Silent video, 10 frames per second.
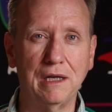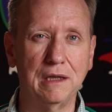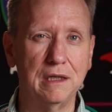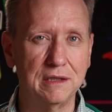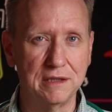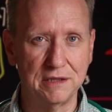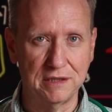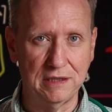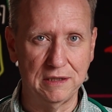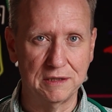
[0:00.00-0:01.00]
of lung
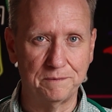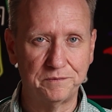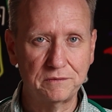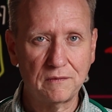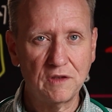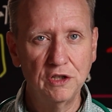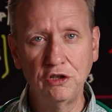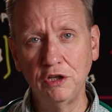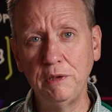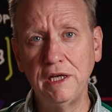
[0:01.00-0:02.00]
disease.
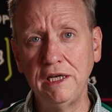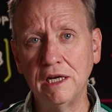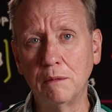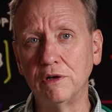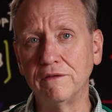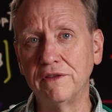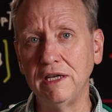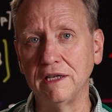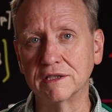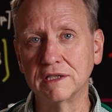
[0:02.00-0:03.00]
Could be any number of
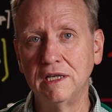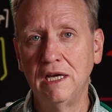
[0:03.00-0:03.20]
things.